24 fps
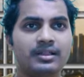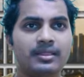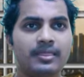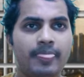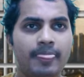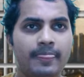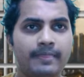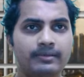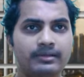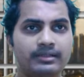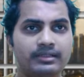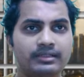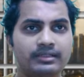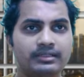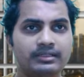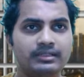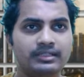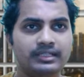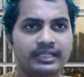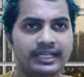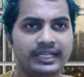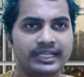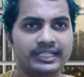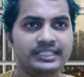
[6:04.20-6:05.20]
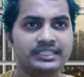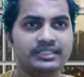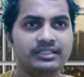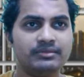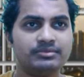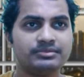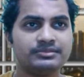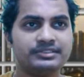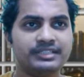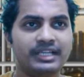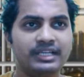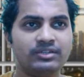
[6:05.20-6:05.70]
the
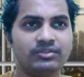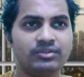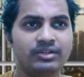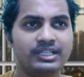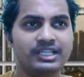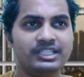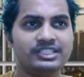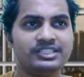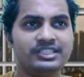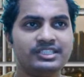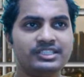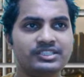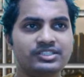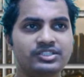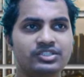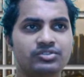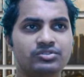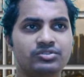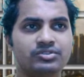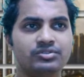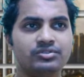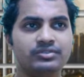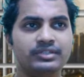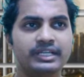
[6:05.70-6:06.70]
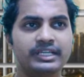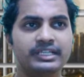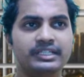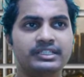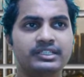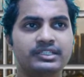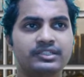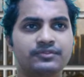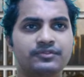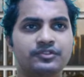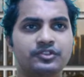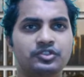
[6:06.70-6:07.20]
heading of psychoanalysis
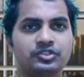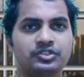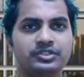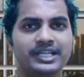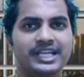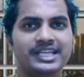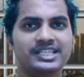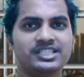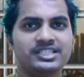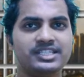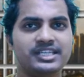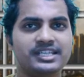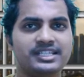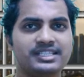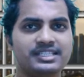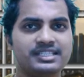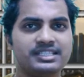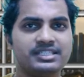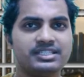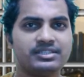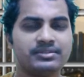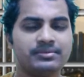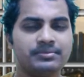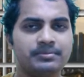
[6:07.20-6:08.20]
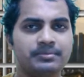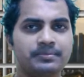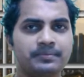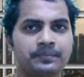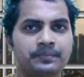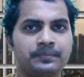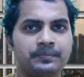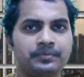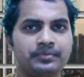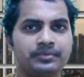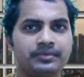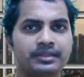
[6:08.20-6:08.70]
due to
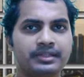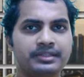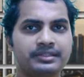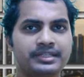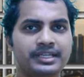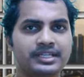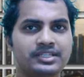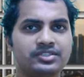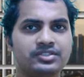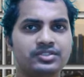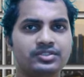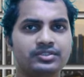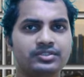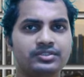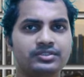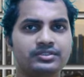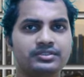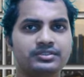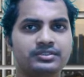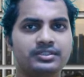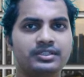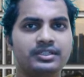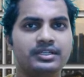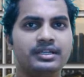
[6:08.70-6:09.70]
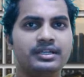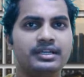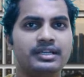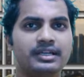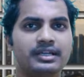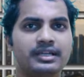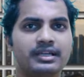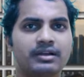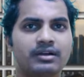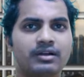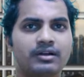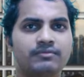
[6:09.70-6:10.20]
individualistic
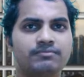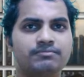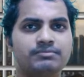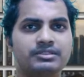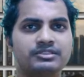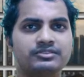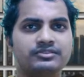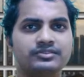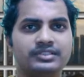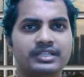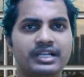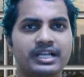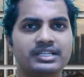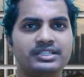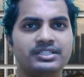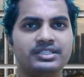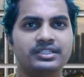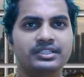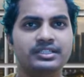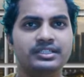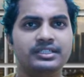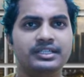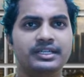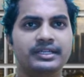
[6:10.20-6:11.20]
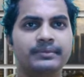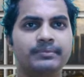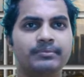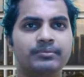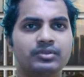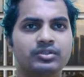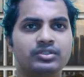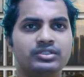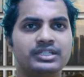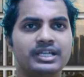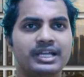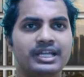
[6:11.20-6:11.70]
nature of
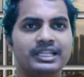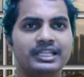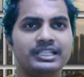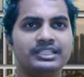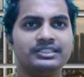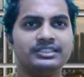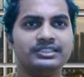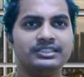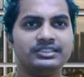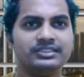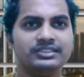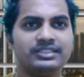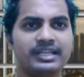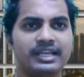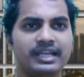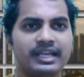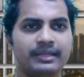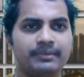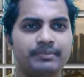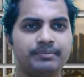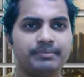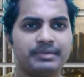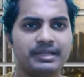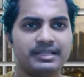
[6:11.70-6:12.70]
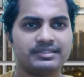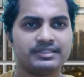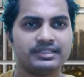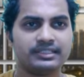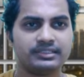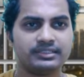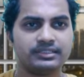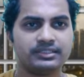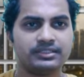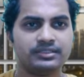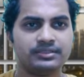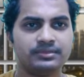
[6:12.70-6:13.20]
personality in both analyst
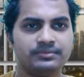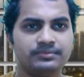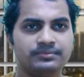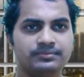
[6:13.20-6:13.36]
and